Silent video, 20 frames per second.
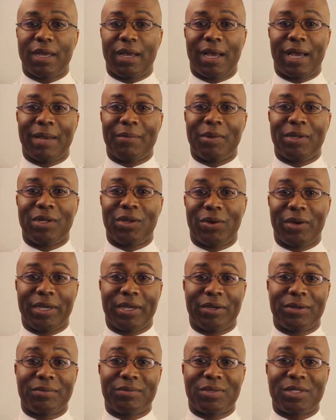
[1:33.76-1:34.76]
I'm a
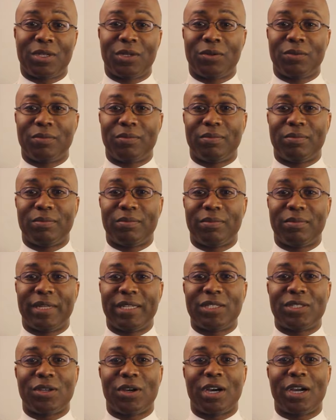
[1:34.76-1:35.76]
lawyer, so
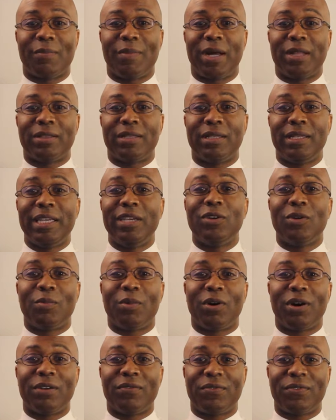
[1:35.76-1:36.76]
let's talk about the legal
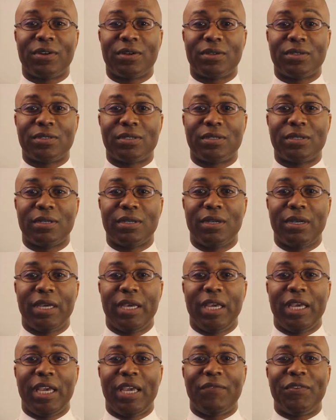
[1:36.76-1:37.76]
part first.
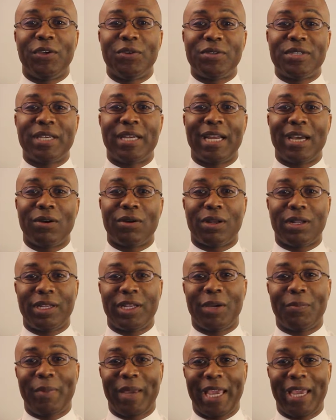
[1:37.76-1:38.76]
If you set out
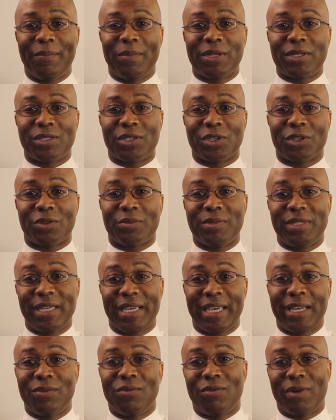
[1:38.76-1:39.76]
clear payment terms
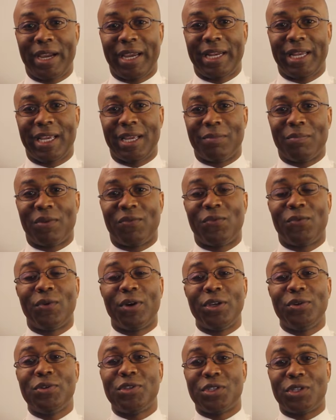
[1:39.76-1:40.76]
in writing before
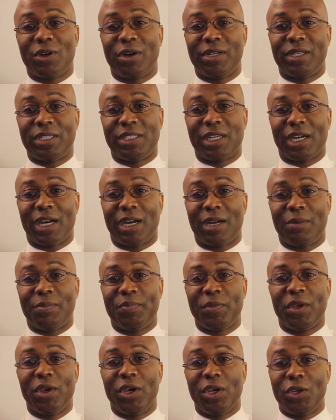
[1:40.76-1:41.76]
you start a job,
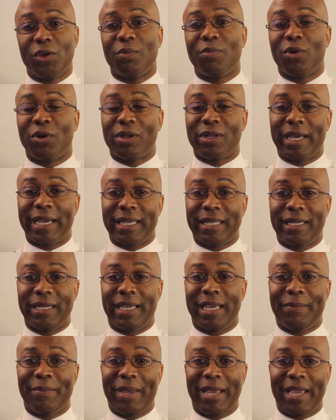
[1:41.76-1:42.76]
you're more likely to
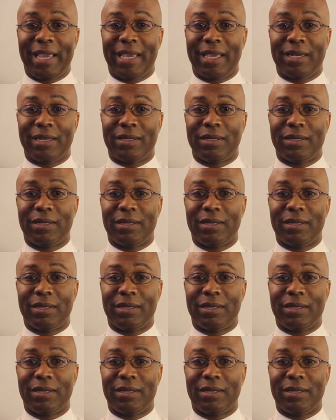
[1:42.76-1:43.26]
get paid.